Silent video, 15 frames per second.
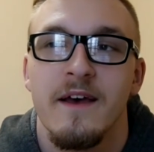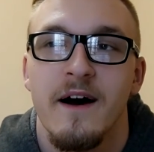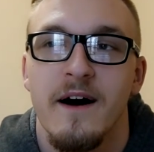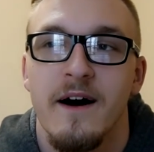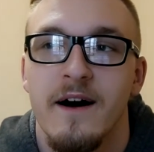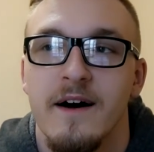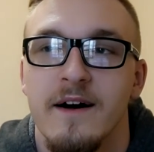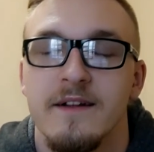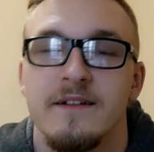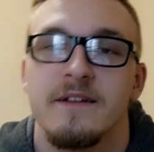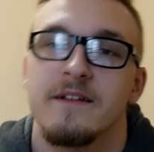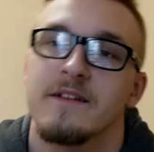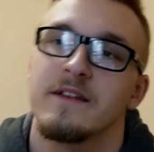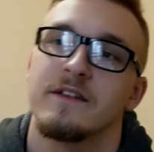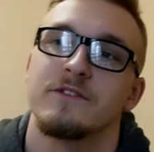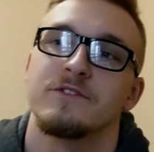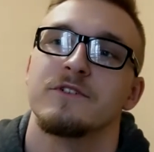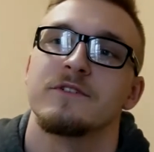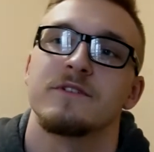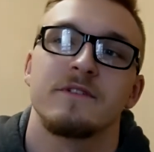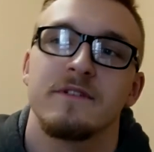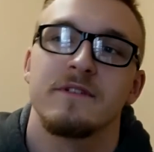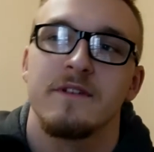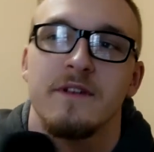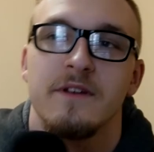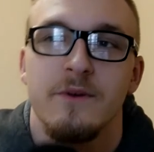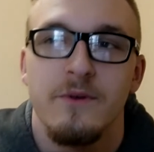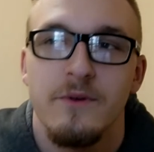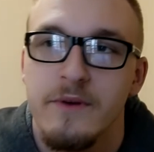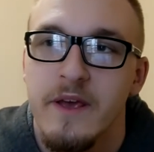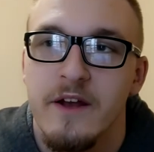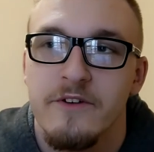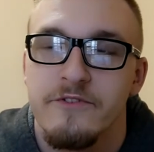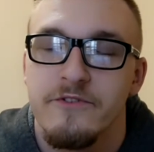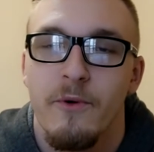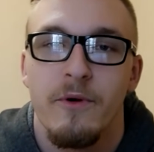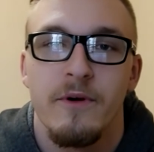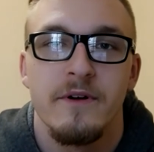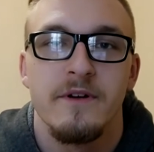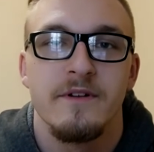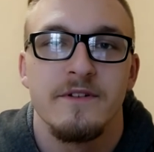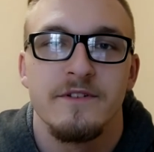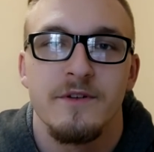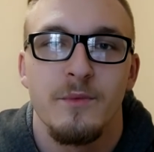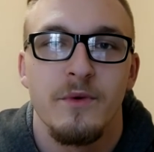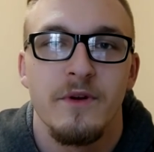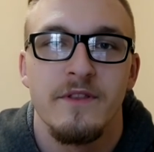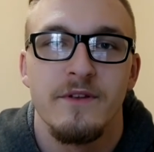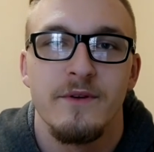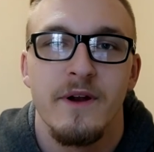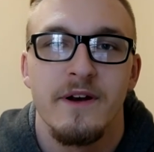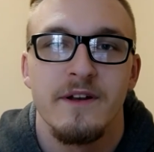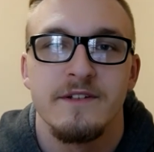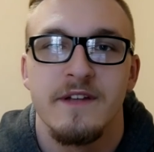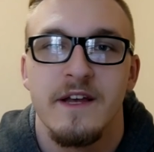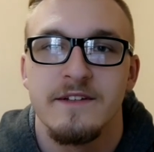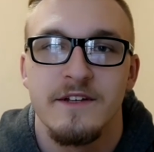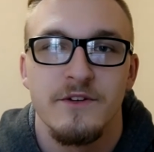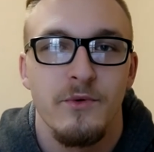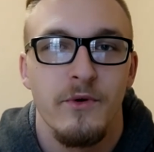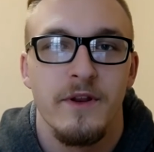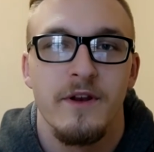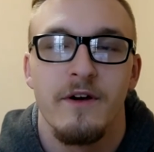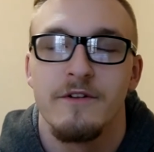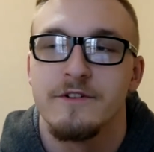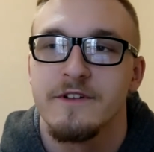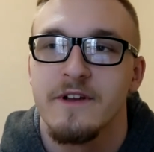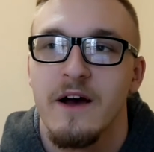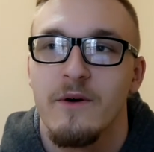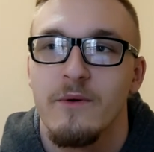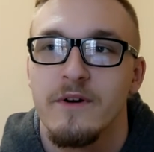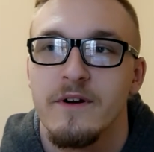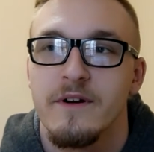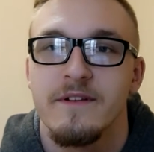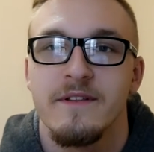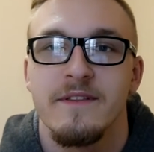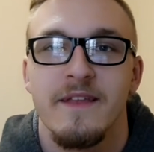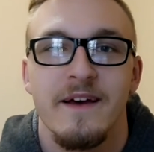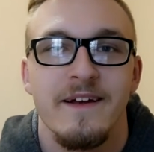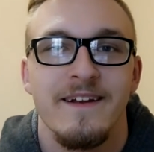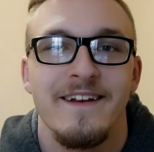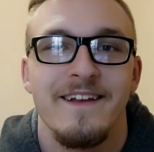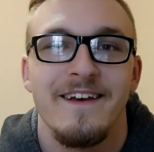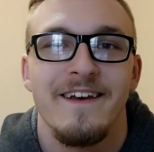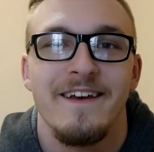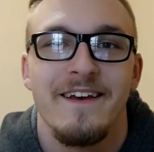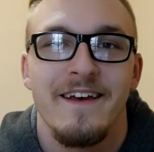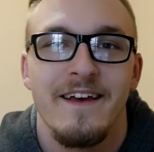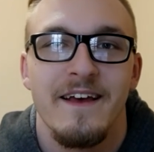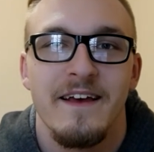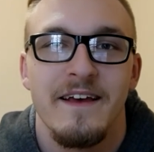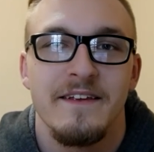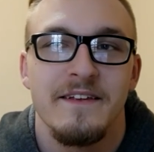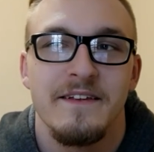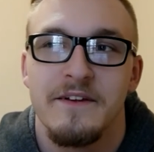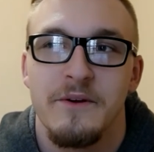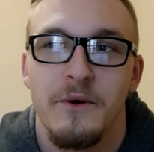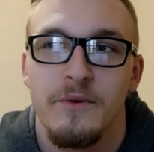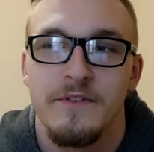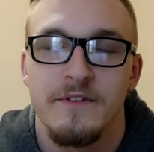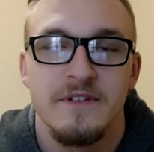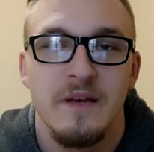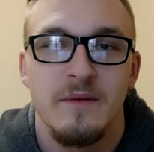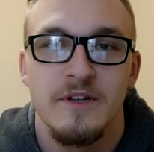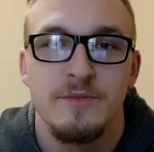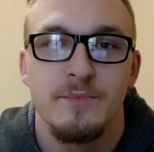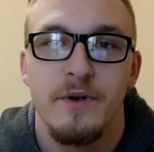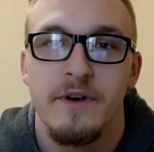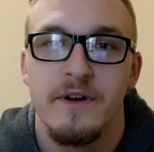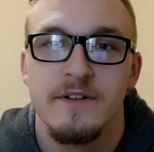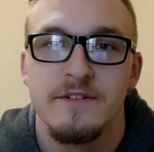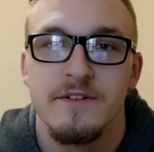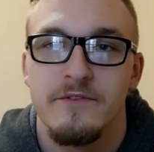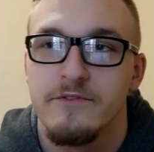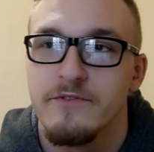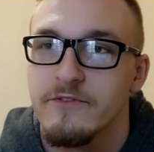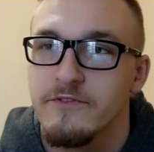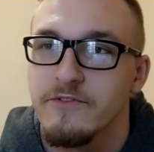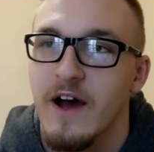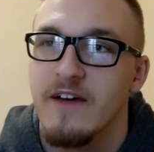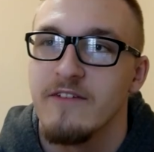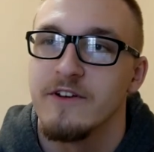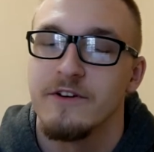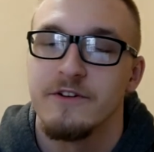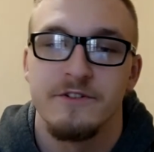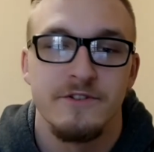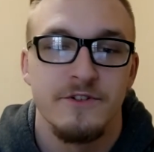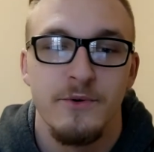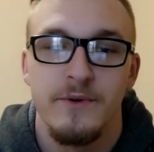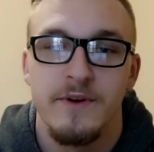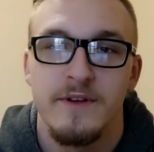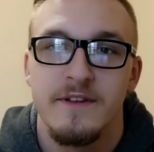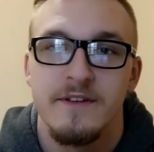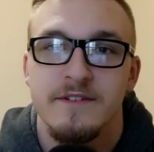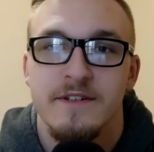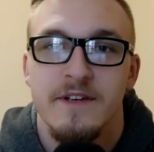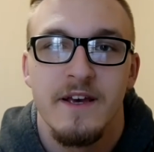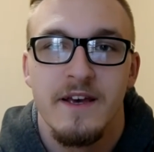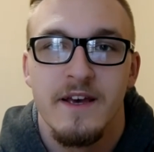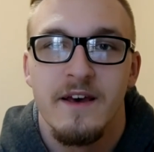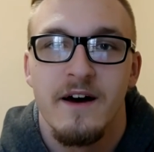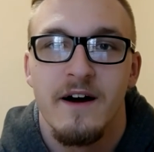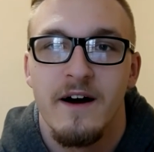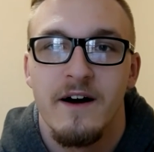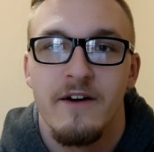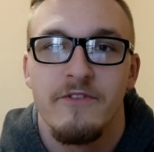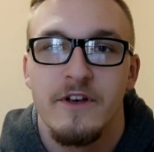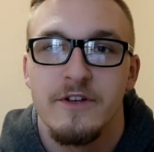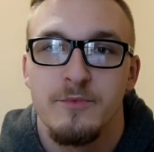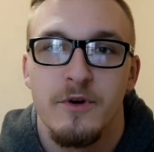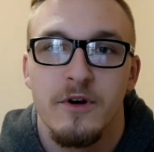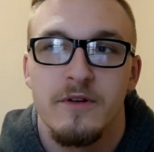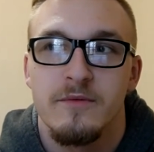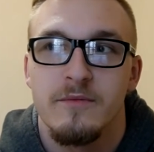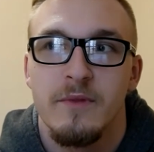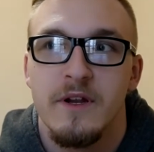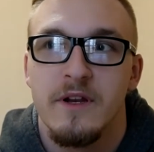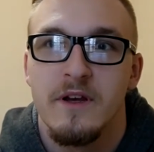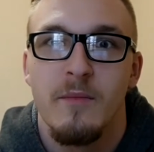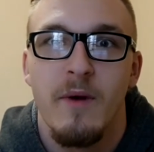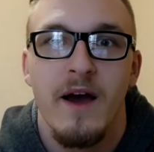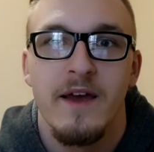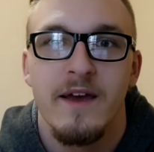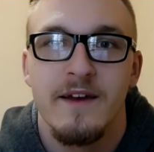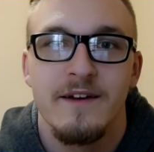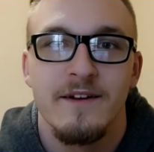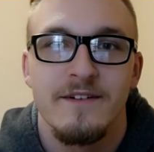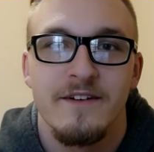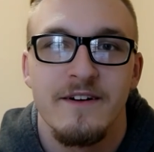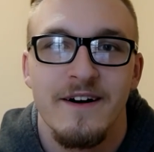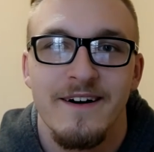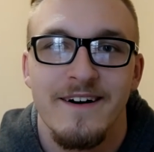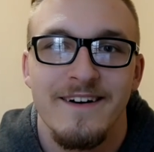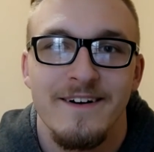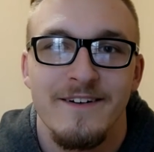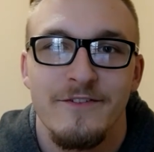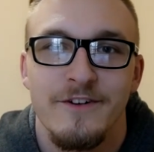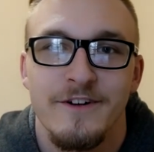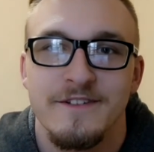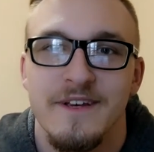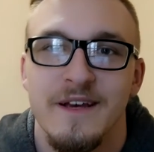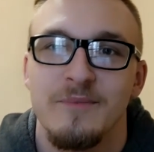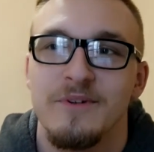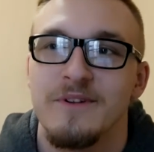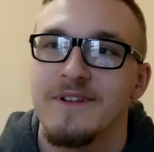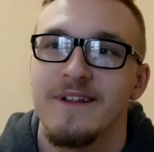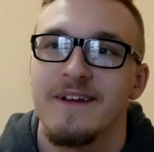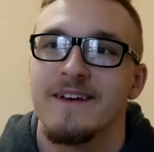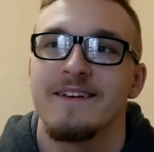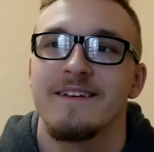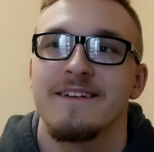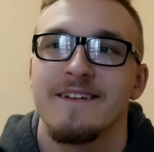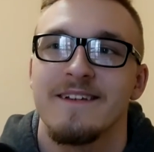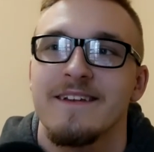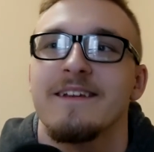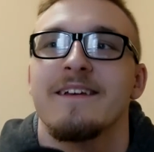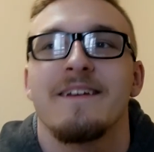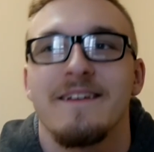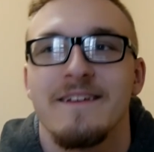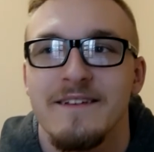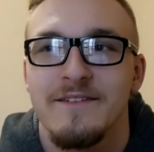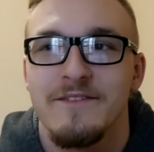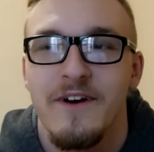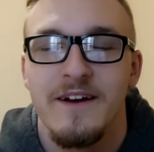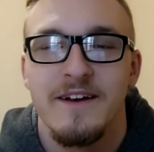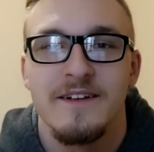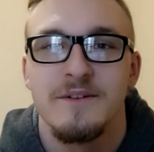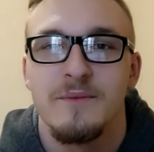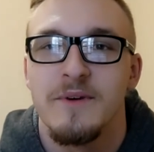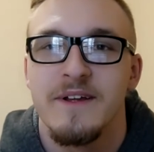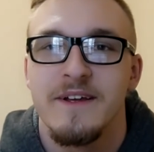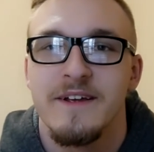Uh, it's just you, can't afford somebody in the United States at twenty dollars an hour that you know with the same experience of five years doing this uh, Facebook media buying, uh, for example, like finding somebody